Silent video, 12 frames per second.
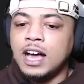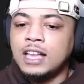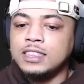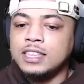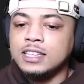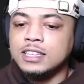I
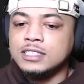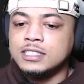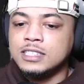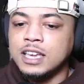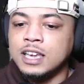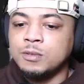think this
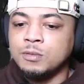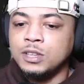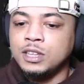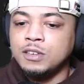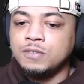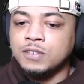is a
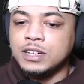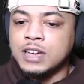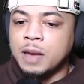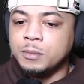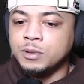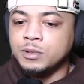really
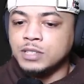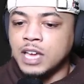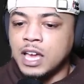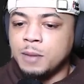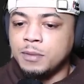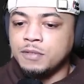phenomenal time